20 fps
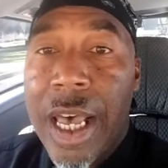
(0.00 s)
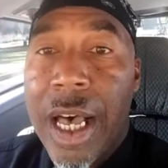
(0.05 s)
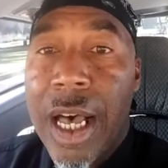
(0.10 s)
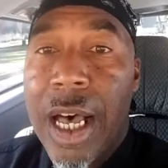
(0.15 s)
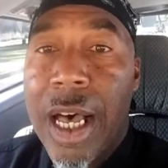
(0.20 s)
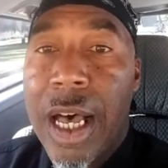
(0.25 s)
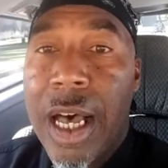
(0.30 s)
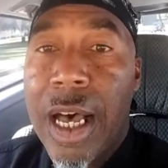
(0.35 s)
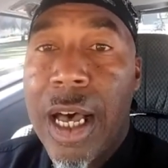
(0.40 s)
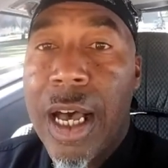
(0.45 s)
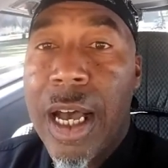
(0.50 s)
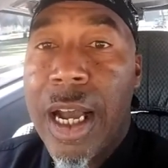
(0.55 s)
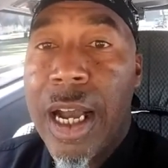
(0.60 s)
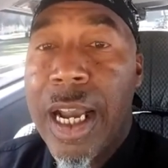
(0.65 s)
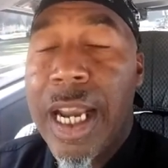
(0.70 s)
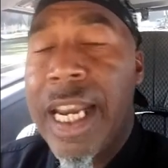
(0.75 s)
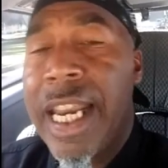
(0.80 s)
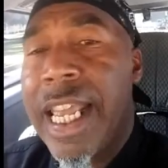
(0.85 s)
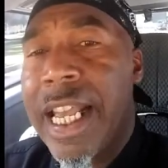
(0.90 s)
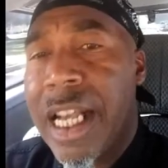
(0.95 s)
Uh,
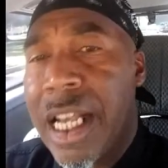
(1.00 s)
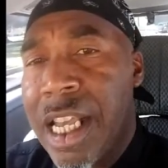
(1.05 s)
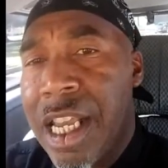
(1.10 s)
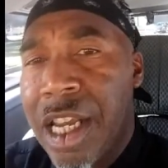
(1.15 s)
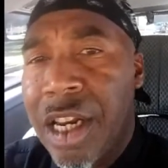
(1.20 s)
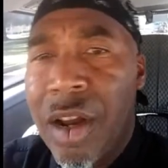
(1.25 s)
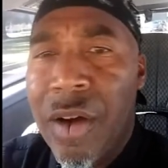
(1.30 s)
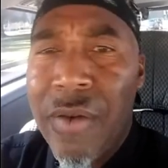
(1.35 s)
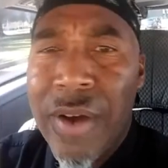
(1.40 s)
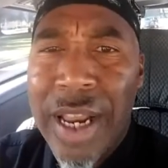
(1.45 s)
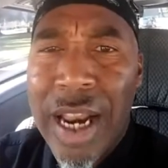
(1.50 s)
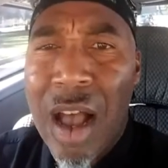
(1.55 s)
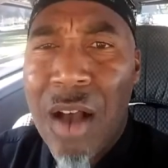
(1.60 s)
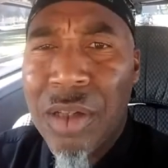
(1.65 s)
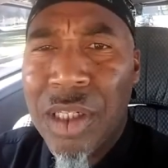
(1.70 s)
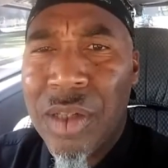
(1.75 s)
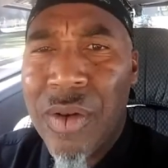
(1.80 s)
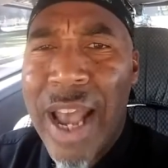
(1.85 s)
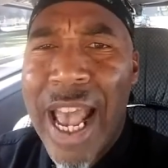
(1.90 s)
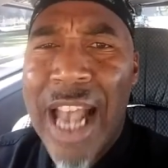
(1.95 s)
and it, you know, it
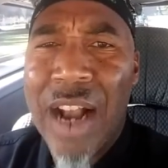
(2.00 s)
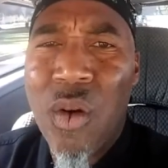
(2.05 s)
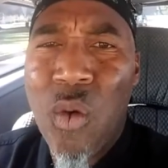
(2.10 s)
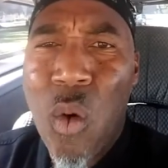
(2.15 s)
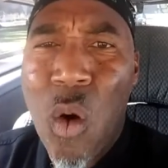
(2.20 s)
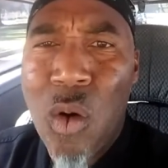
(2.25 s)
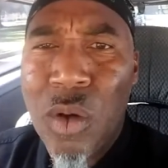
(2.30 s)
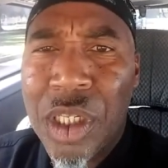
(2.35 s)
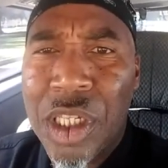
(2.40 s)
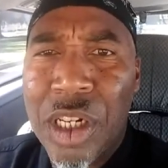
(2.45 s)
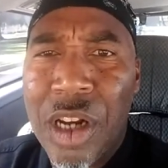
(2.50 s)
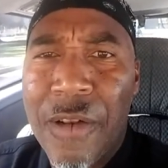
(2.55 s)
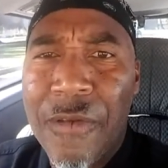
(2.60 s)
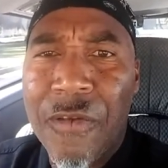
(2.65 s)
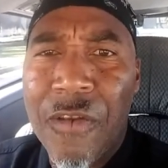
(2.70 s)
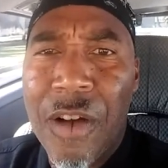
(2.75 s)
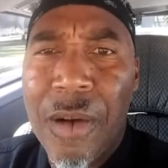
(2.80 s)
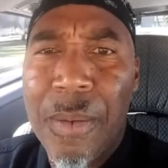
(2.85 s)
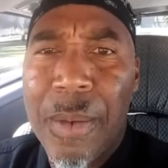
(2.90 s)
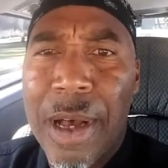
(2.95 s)
also had quotes in there
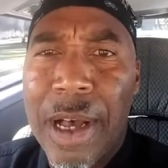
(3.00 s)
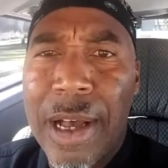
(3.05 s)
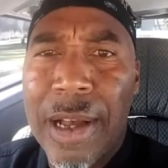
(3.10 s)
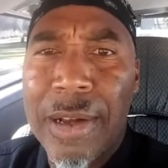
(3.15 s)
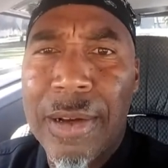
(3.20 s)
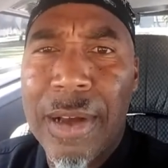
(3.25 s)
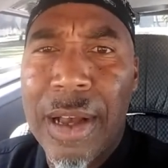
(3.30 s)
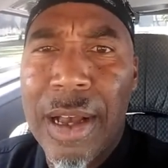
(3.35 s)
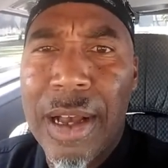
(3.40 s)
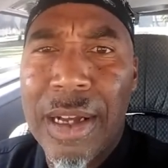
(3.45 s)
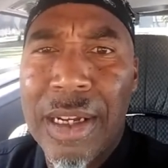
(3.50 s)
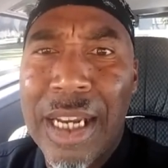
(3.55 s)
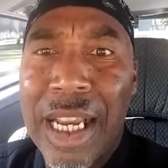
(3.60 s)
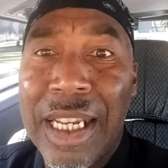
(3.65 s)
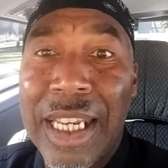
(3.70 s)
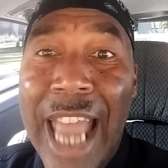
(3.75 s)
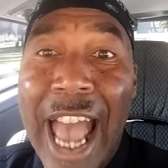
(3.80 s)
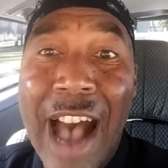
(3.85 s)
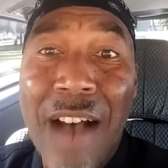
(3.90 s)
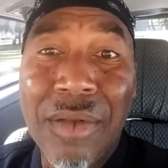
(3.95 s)
from uh, uh,
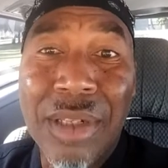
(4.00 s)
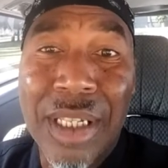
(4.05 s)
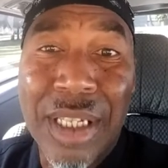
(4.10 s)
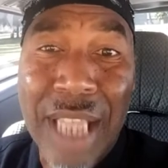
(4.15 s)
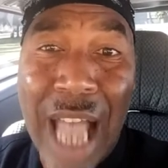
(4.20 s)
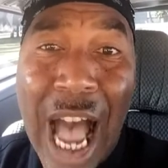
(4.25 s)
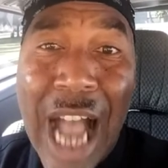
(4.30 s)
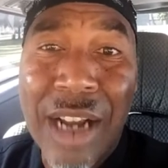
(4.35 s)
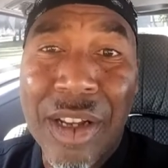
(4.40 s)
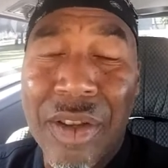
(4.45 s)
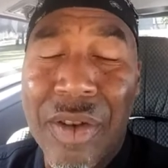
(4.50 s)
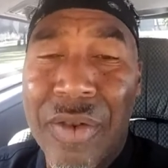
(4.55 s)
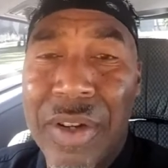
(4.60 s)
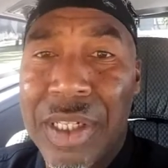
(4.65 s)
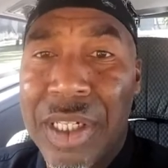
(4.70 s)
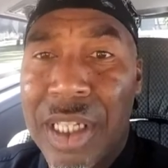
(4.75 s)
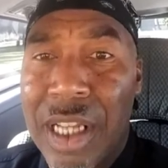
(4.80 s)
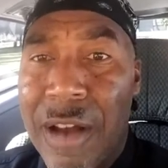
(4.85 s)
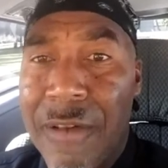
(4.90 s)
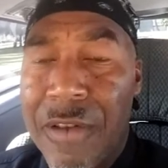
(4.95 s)
Nadal's doctor and
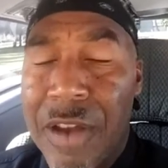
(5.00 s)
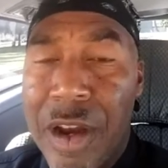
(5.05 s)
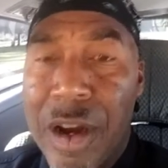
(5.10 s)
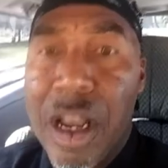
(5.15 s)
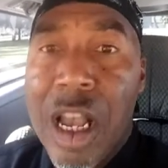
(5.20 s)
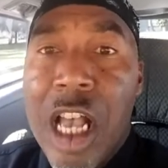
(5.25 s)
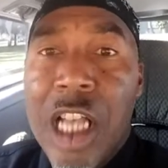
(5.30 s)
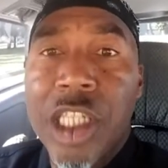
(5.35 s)
stuff here.